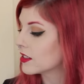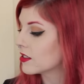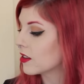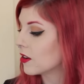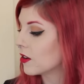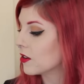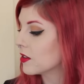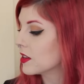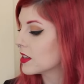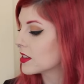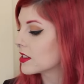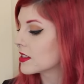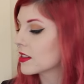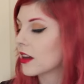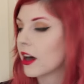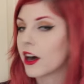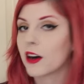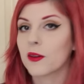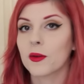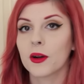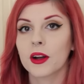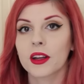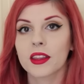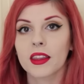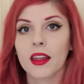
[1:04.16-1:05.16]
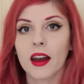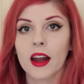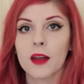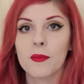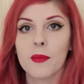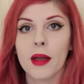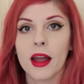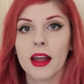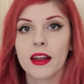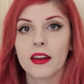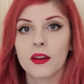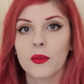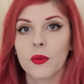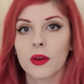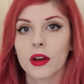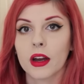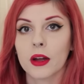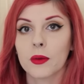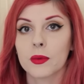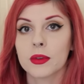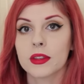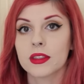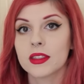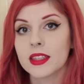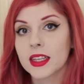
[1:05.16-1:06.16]
So this is artwork that I made when
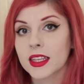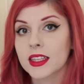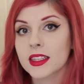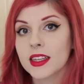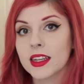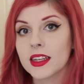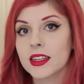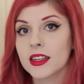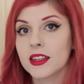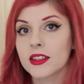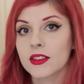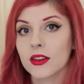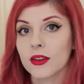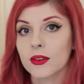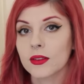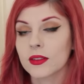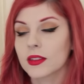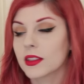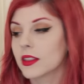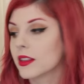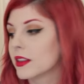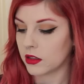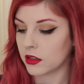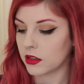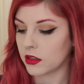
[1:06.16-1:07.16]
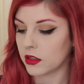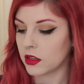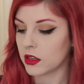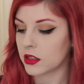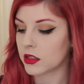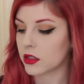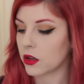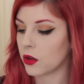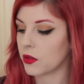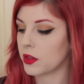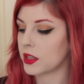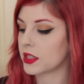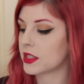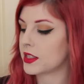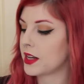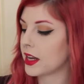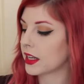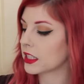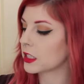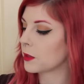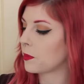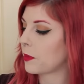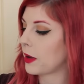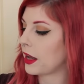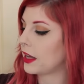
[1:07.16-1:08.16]
I was 16 years old. So this
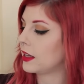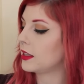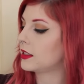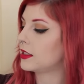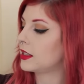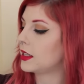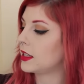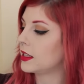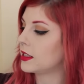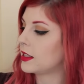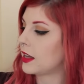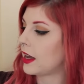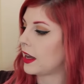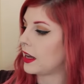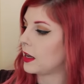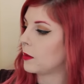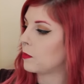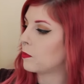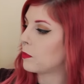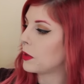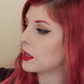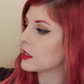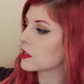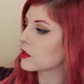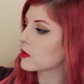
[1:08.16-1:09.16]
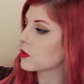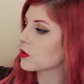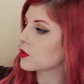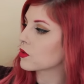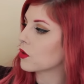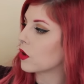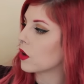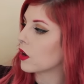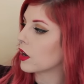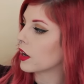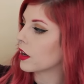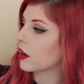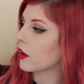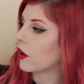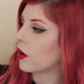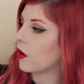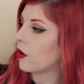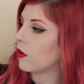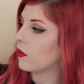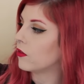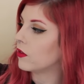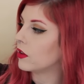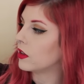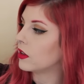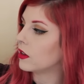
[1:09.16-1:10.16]
next piece is a pencil drawing
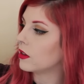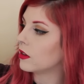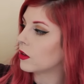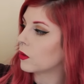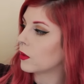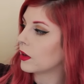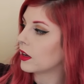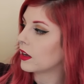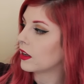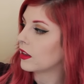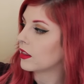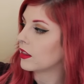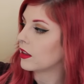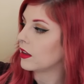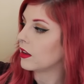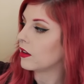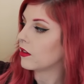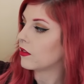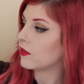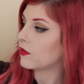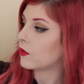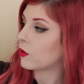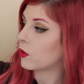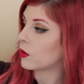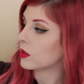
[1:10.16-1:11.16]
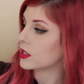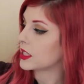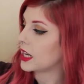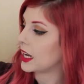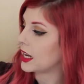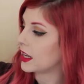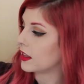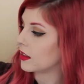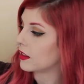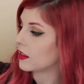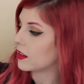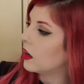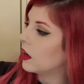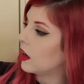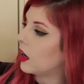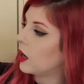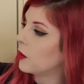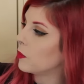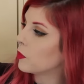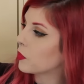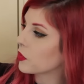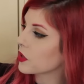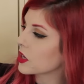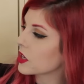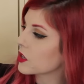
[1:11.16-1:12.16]
of Louis XIV.
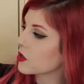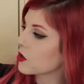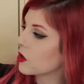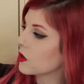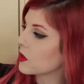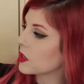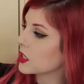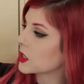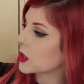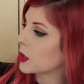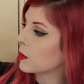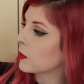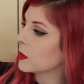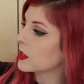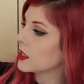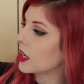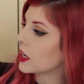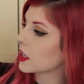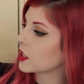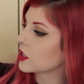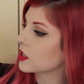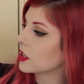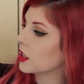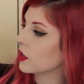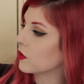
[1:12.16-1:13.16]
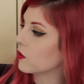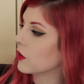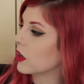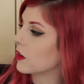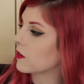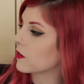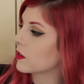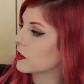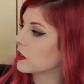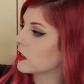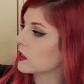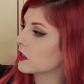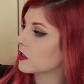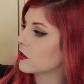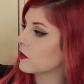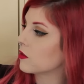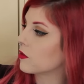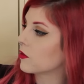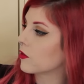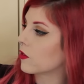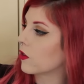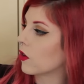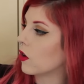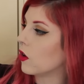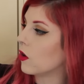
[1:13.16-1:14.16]
I'm pretty sure this one was actually referenced
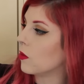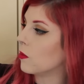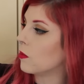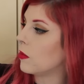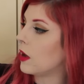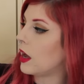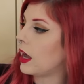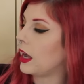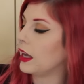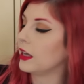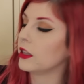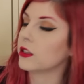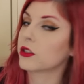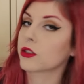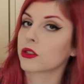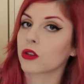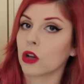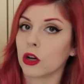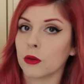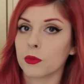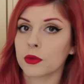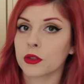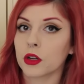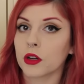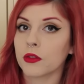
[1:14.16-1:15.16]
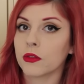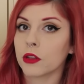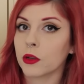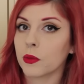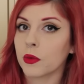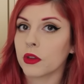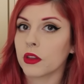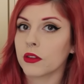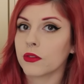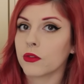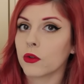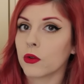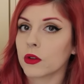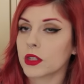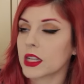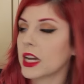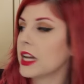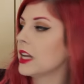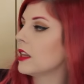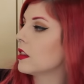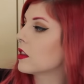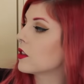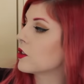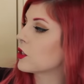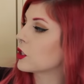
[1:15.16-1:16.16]
from a sculpture of Louis
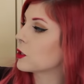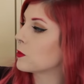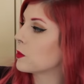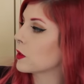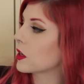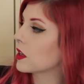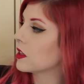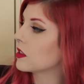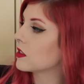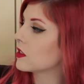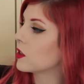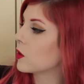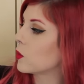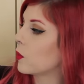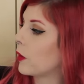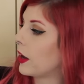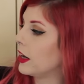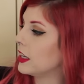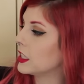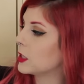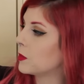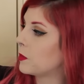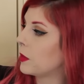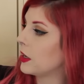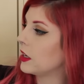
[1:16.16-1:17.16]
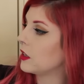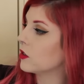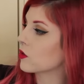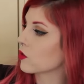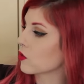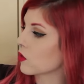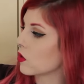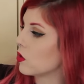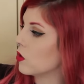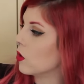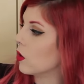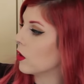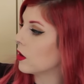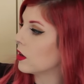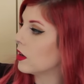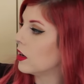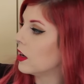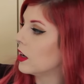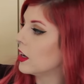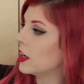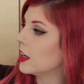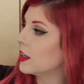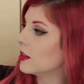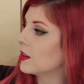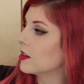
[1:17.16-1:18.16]
XIV, just because the way it's being drawn
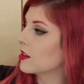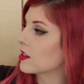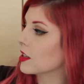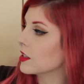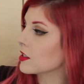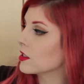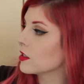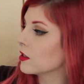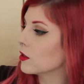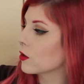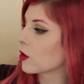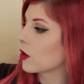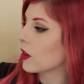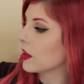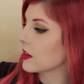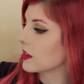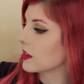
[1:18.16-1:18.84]
doesn't look